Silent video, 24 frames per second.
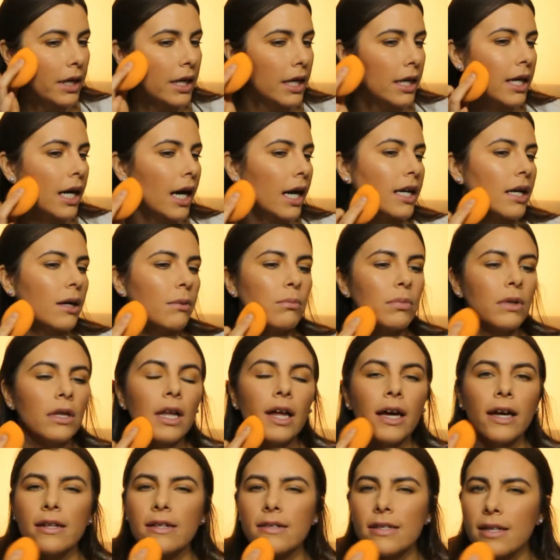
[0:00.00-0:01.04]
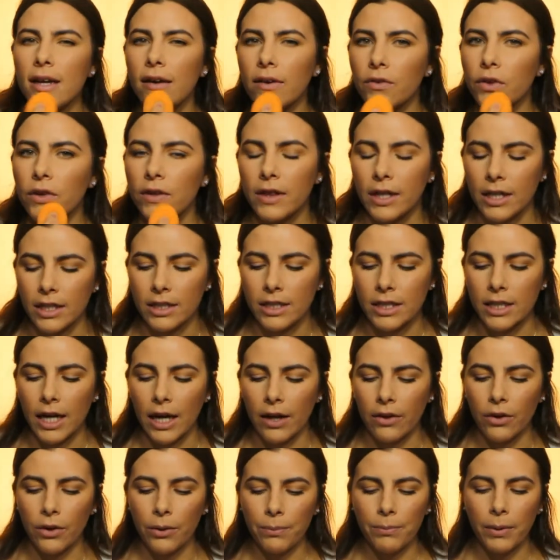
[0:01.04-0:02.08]
and it kind of blends
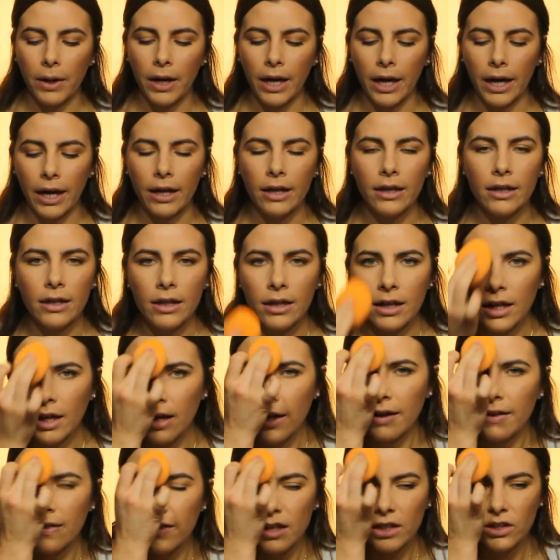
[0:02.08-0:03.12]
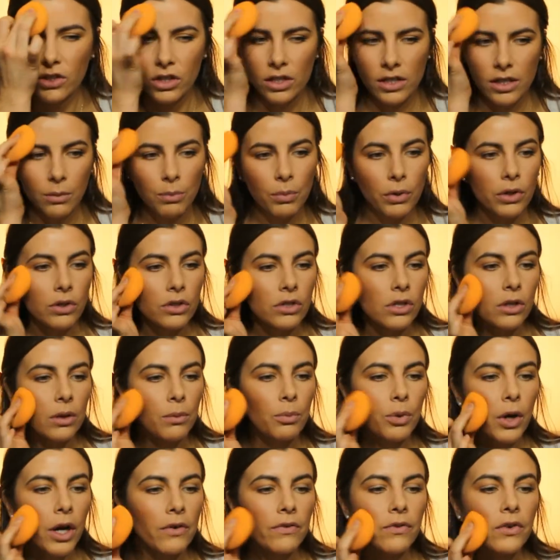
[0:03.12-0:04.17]
everything together, but that's just
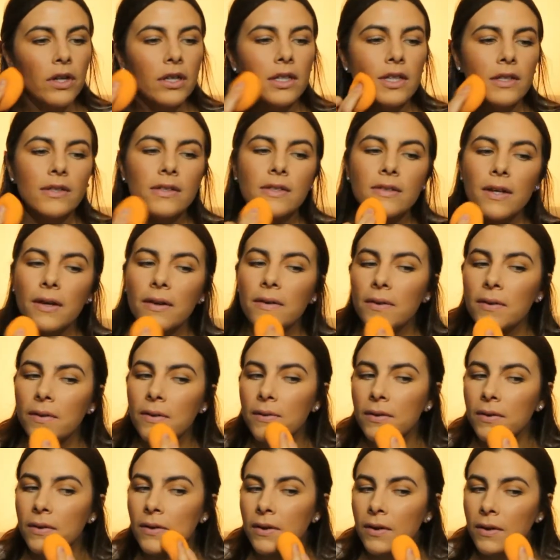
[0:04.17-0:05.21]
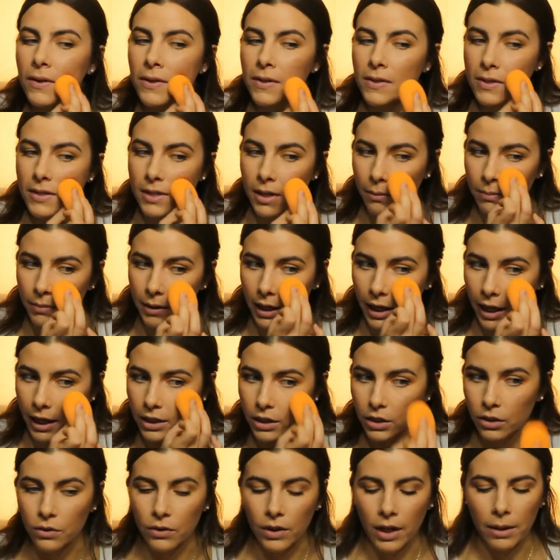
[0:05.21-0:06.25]
a personal preference,
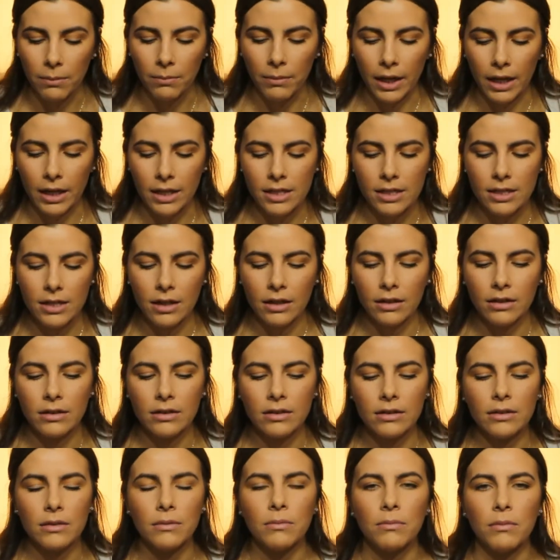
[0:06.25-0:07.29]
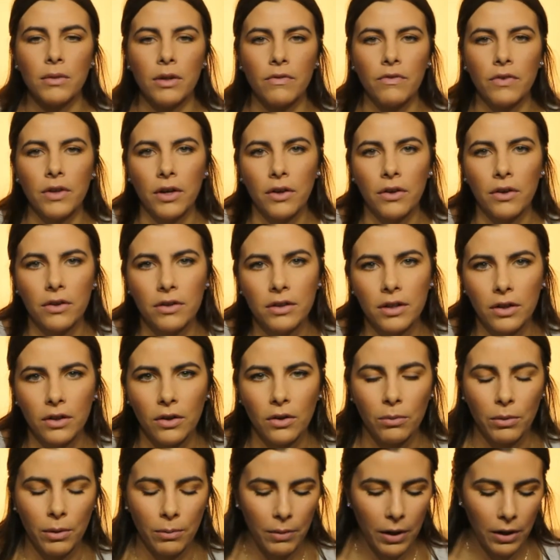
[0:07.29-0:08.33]
something I do that makes me
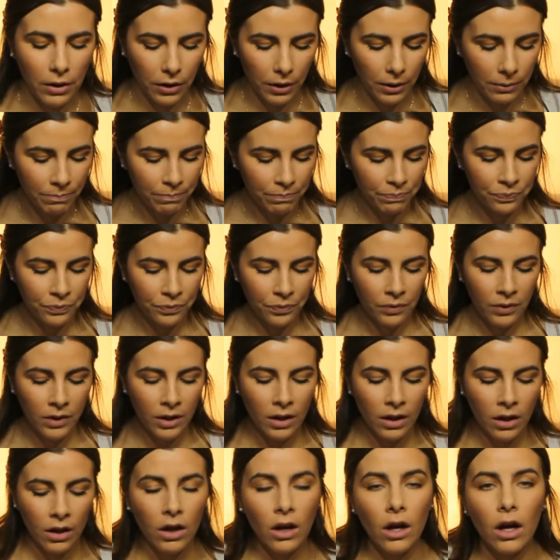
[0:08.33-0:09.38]
feel a little bit better.